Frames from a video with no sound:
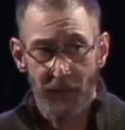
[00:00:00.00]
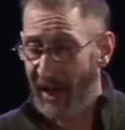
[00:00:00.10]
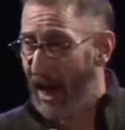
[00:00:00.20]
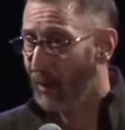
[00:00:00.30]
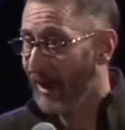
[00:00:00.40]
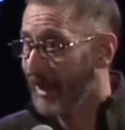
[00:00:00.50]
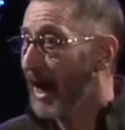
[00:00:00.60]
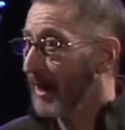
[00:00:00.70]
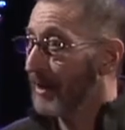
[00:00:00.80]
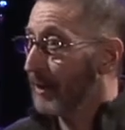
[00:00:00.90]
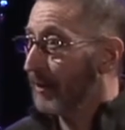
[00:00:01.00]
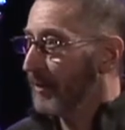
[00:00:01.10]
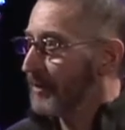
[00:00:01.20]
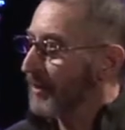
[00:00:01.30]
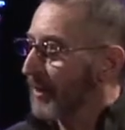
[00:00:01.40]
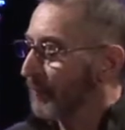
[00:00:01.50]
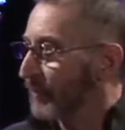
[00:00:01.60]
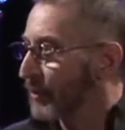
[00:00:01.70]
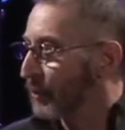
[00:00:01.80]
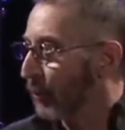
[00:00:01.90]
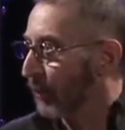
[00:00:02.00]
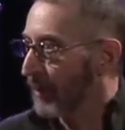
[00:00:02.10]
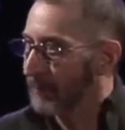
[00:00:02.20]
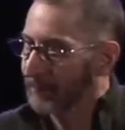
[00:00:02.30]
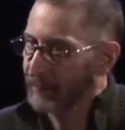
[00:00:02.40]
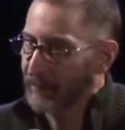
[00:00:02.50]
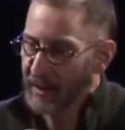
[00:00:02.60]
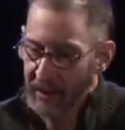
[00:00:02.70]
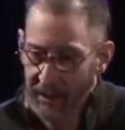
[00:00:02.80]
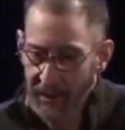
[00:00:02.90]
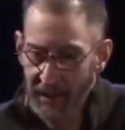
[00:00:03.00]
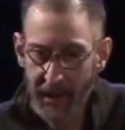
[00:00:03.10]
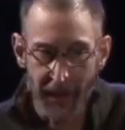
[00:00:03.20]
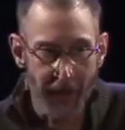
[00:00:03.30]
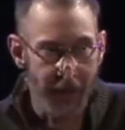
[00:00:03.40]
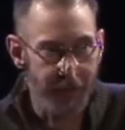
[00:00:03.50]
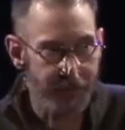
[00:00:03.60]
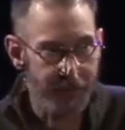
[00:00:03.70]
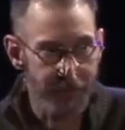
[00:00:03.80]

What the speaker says: But how I got here is a different story. I